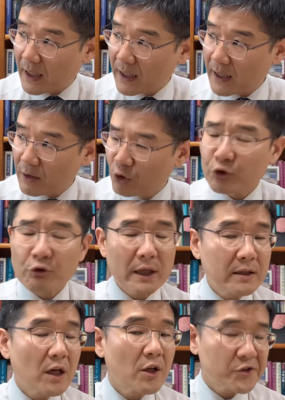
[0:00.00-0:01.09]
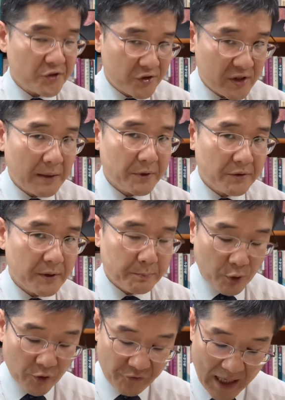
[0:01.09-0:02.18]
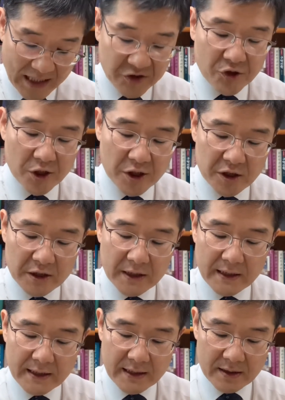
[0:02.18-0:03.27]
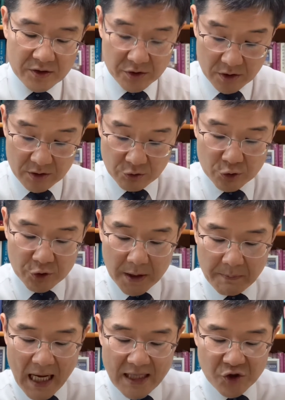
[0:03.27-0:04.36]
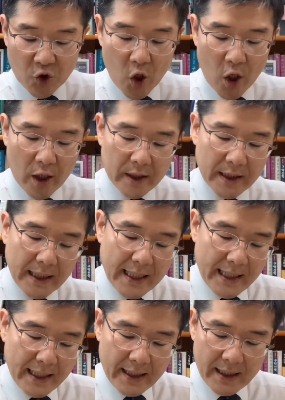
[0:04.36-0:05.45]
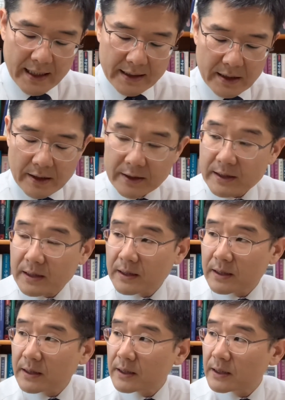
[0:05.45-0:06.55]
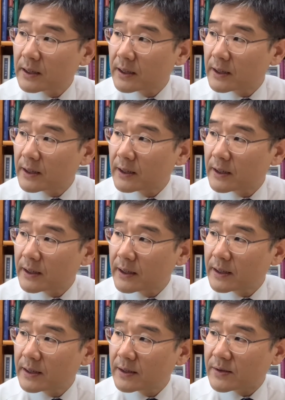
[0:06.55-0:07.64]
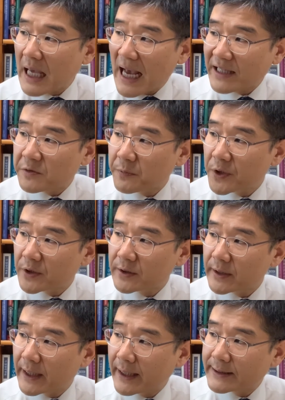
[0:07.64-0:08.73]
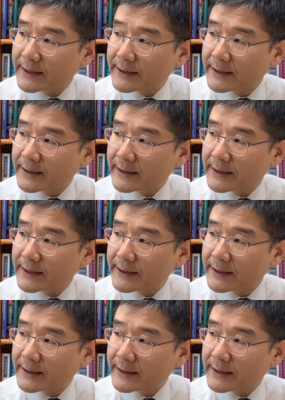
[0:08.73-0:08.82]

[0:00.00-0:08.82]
Lutheran Theological Seminary professor. He's a Lutheran pastor, and he is expert at